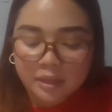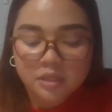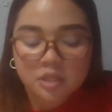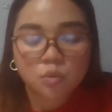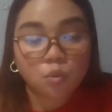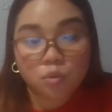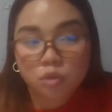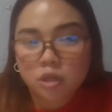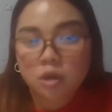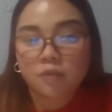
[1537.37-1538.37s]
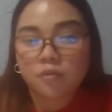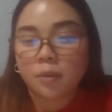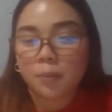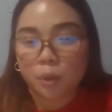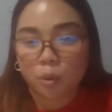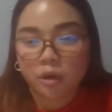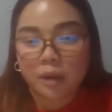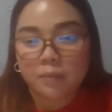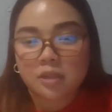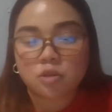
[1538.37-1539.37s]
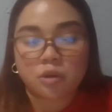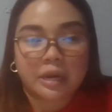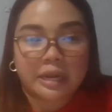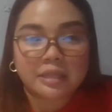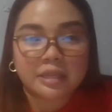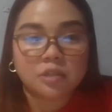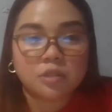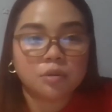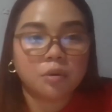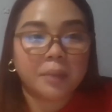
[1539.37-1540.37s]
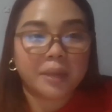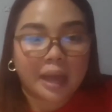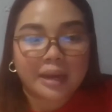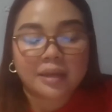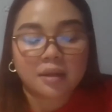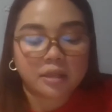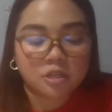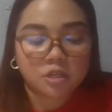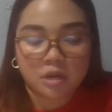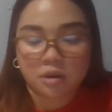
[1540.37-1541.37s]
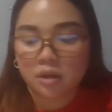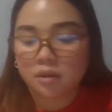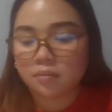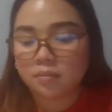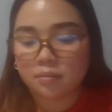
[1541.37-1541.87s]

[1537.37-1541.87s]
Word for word: Next is, do you offer a program that is related to uh, mechanical engineering?